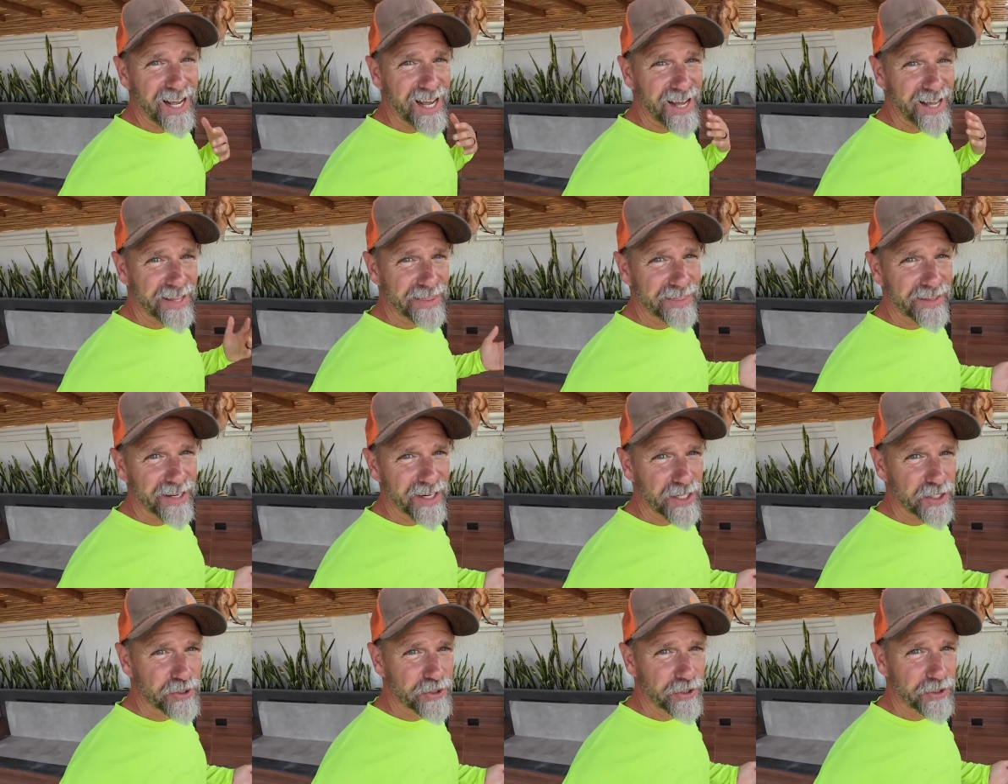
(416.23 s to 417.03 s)
I thought
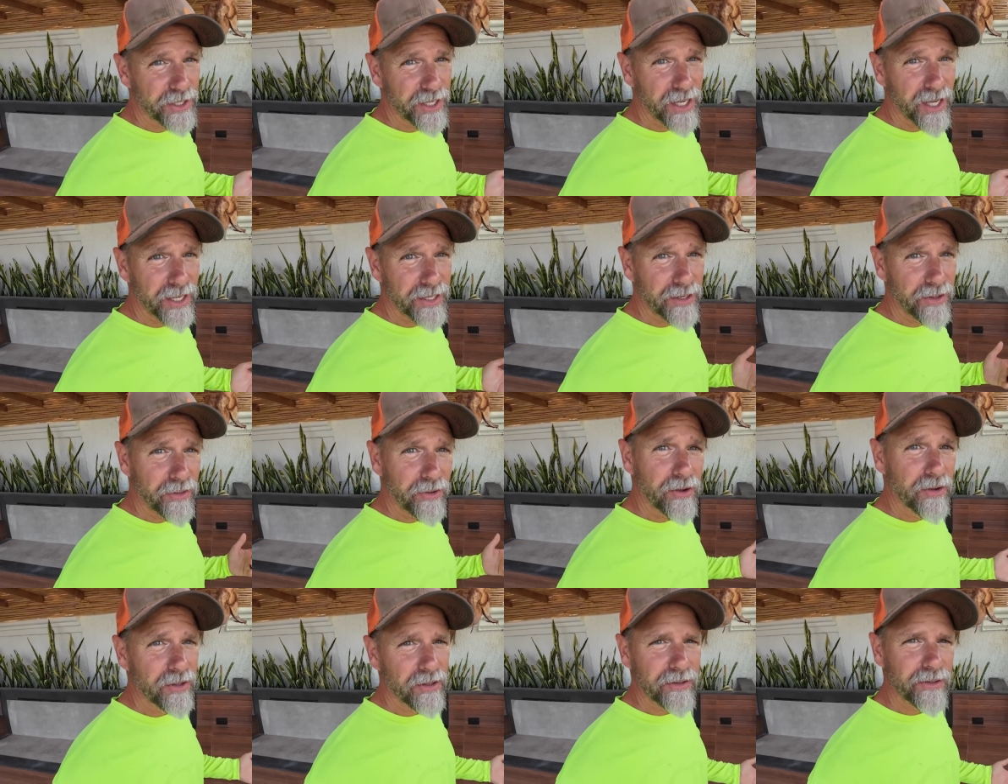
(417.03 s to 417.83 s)
I'd show you
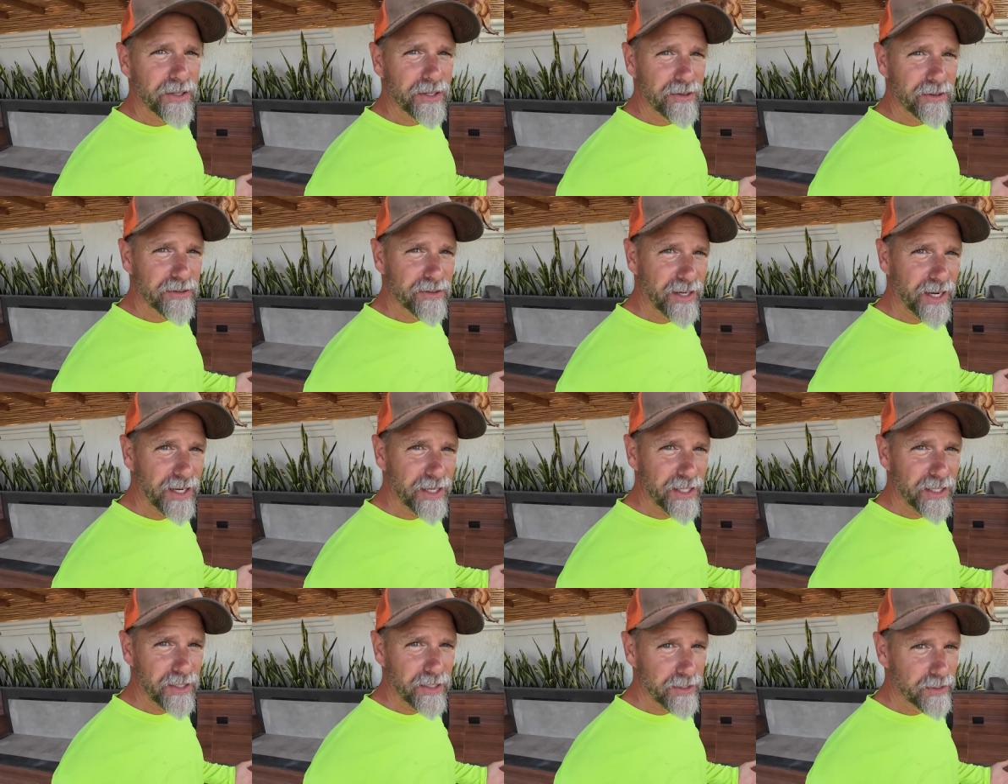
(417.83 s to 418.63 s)
another little
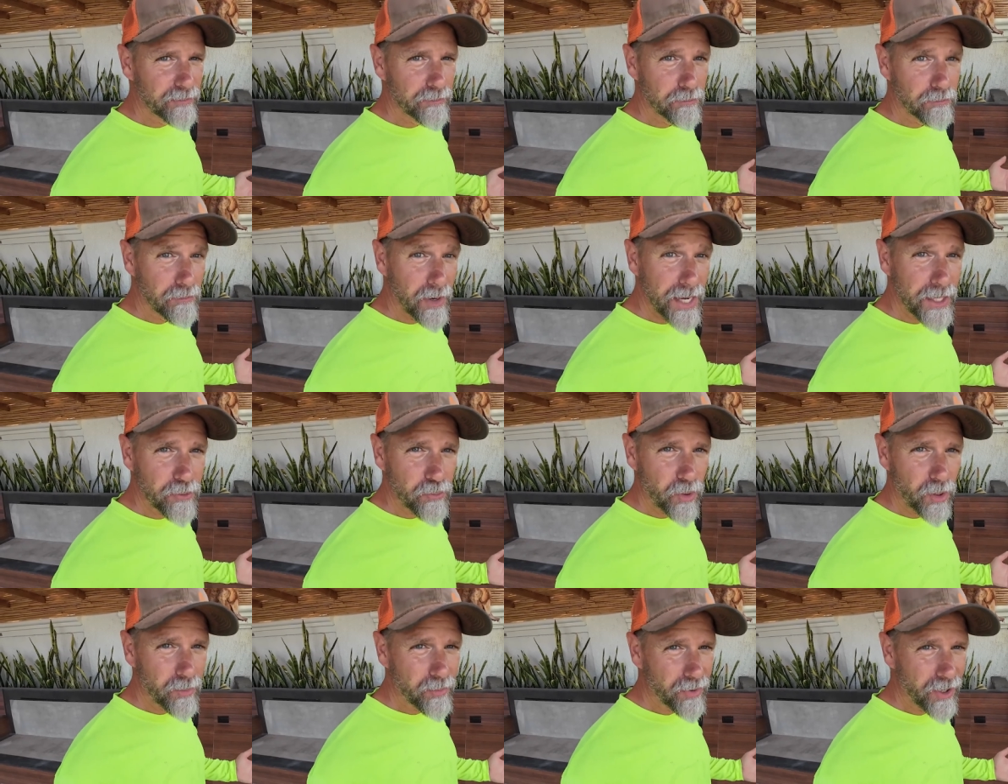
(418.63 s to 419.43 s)
tiny
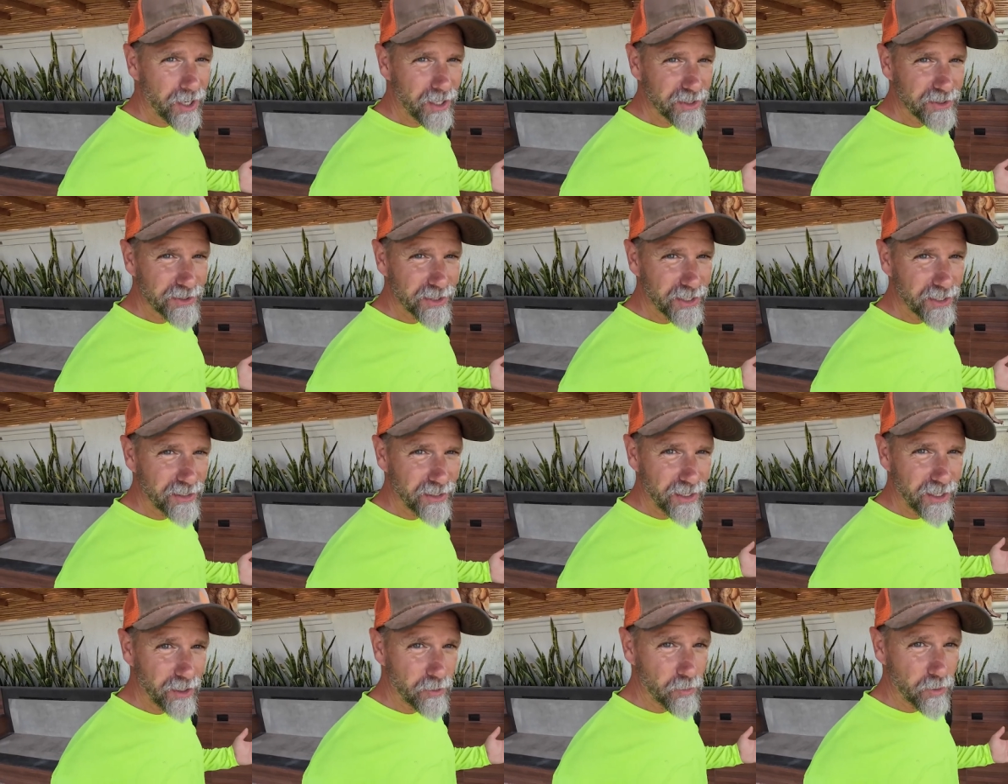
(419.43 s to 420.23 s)
micro project
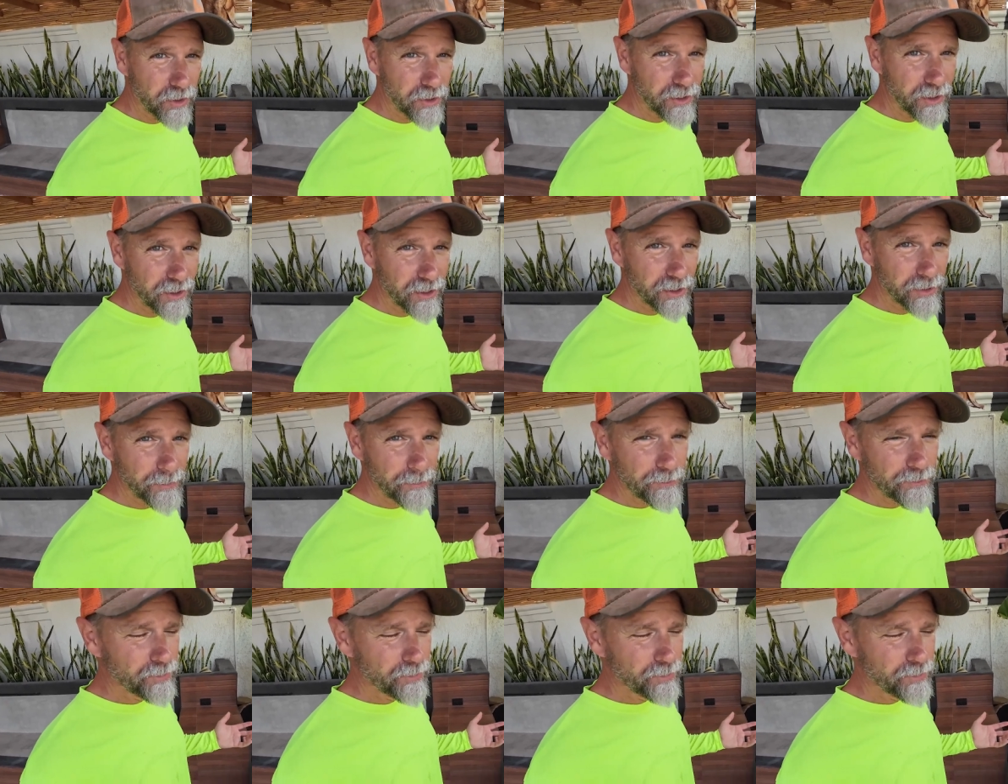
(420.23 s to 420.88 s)
that I worked on,